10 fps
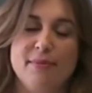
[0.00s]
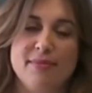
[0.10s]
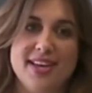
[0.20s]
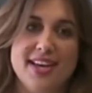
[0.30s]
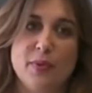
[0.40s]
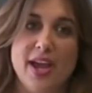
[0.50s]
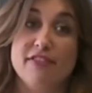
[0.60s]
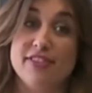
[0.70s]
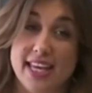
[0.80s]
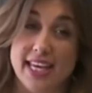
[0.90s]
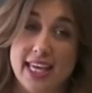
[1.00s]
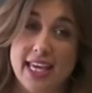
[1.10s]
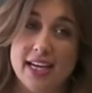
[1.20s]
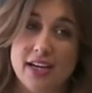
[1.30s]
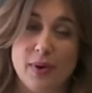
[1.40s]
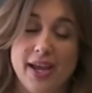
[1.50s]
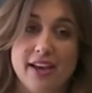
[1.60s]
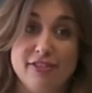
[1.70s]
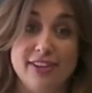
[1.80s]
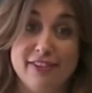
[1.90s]
a way of thinking, a way
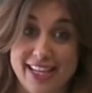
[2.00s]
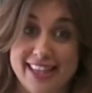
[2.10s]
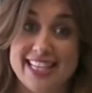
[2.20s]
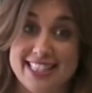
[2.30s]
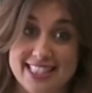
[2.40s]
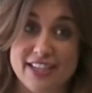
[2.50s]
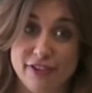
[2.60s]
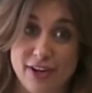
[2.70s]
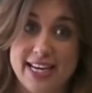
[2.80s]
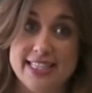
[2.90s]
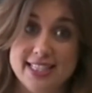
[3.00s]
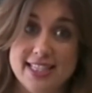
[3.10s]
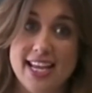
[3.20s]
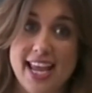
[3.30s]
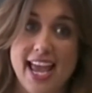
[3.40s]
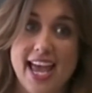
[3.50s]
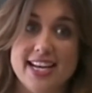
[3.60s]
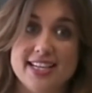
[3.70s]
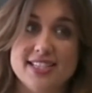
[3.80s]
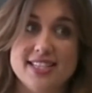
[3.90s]
of living that's different,
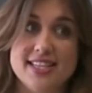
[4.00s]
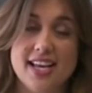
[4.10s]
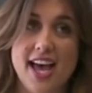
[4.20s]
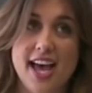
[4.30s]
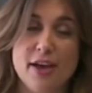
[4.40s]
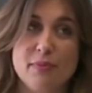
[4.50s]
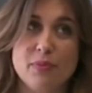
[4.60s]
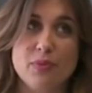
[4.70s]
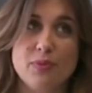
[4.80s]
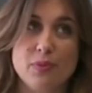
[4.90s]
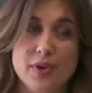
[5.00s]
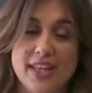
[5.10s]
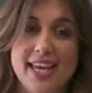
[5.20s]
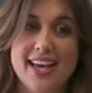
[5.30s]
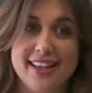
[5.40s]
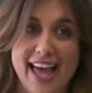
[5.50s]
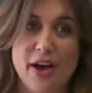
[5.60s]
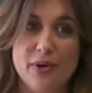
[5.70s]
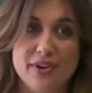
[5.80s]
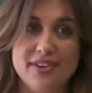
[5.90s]
and really
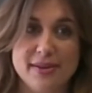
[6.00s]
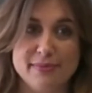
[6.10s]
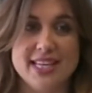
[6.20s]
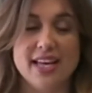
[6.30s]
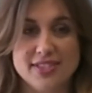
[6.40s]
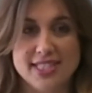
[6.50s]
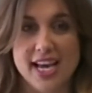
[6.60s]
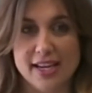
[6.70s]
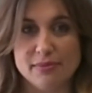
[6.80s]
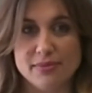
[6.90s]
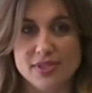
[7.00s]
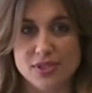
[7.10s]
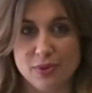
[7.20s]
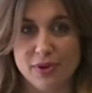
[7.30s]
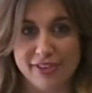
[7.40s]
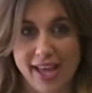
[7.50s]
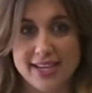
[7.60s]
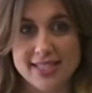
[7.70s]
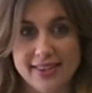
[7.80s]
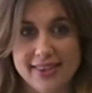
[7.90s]
allow themselves time to
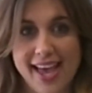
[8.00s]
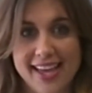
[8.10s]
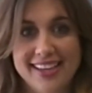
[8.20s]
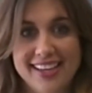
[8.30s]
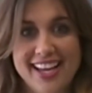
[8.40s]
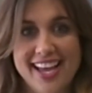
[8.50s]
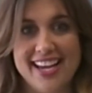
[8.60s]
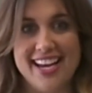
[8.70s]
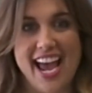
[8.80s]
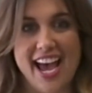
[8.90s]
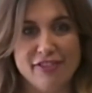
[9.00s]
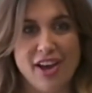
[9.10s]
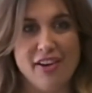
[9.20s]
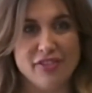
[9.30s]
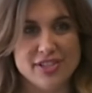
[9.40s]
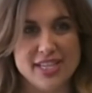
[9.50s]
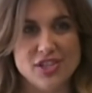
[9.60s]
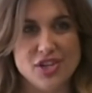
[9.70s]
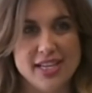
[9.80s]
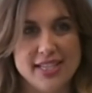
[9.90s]
reflect on that and have
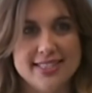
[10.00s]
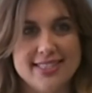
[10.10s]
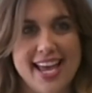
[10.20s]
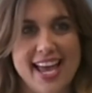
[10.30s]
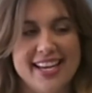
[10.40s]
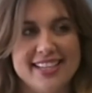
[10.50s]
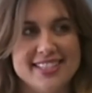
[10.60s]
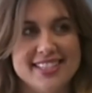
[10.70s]
conversations, and